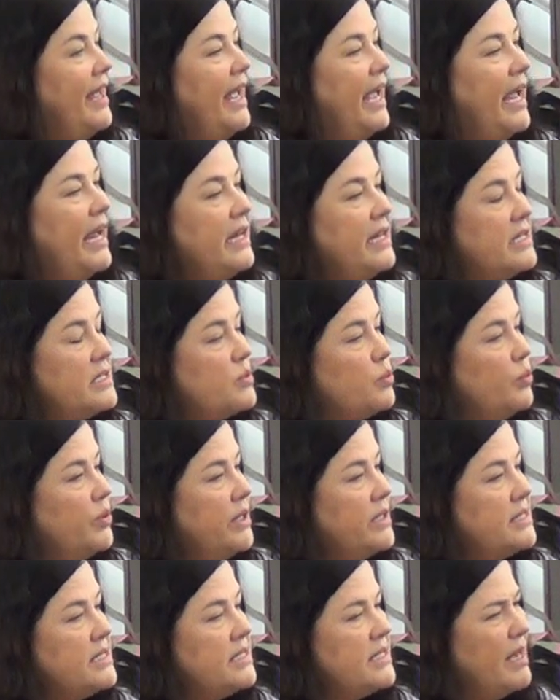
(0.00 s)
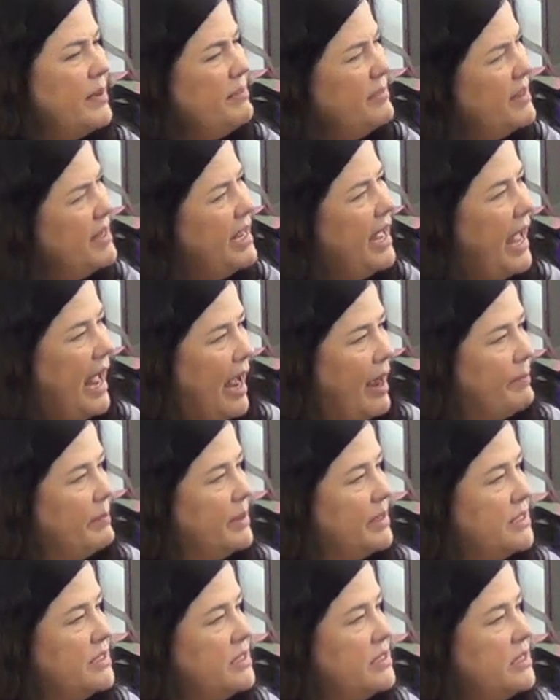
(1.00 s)
and it's when something
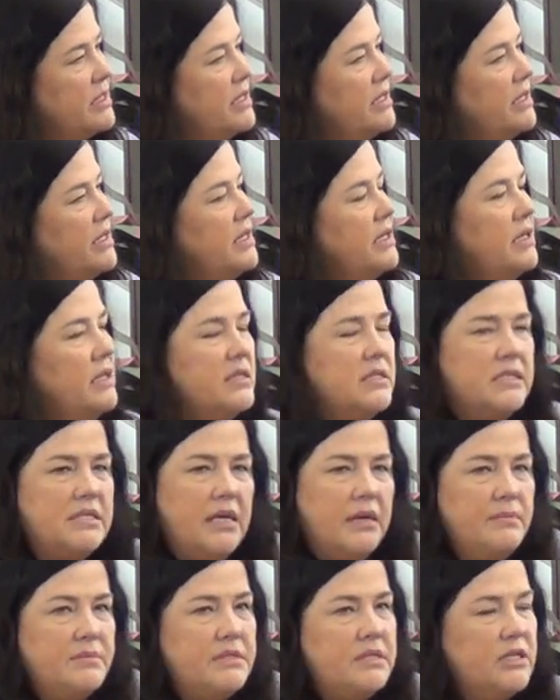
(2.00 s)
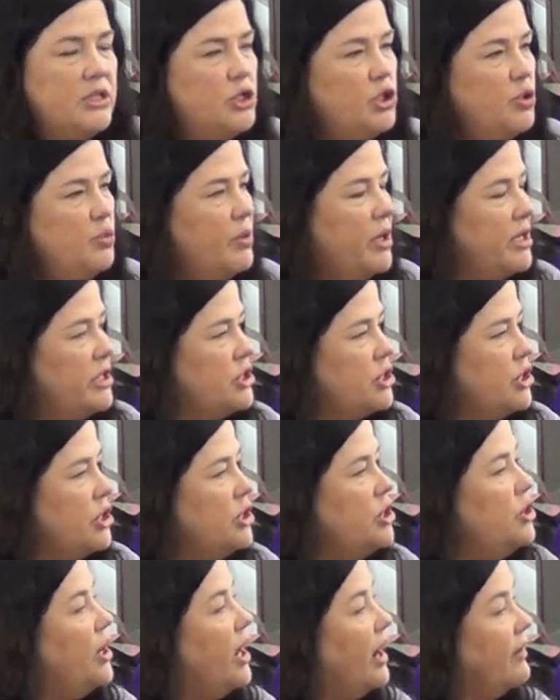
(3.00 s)
happens some
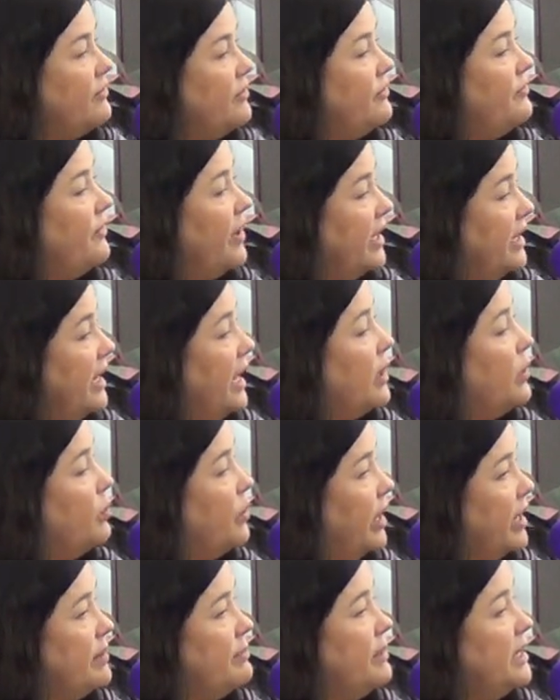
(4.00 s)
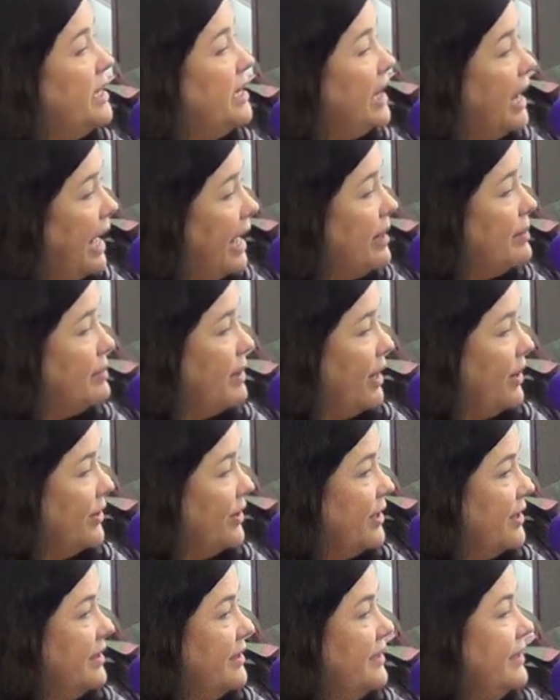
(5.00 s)
situation you have to find out a way to be glad about
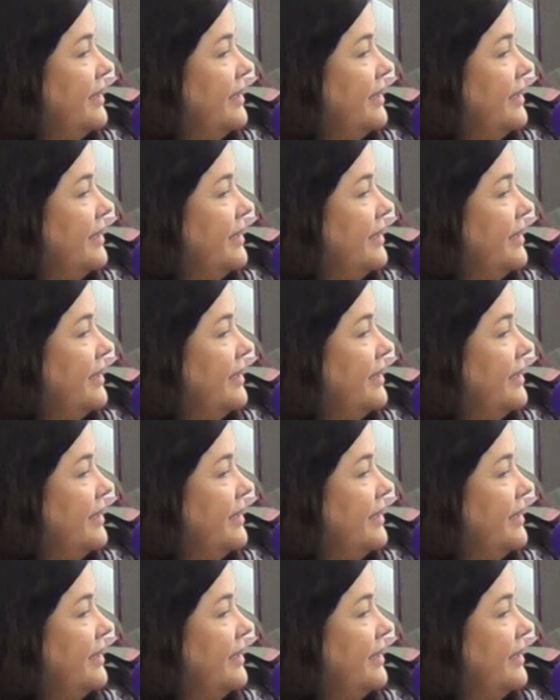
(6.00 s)
it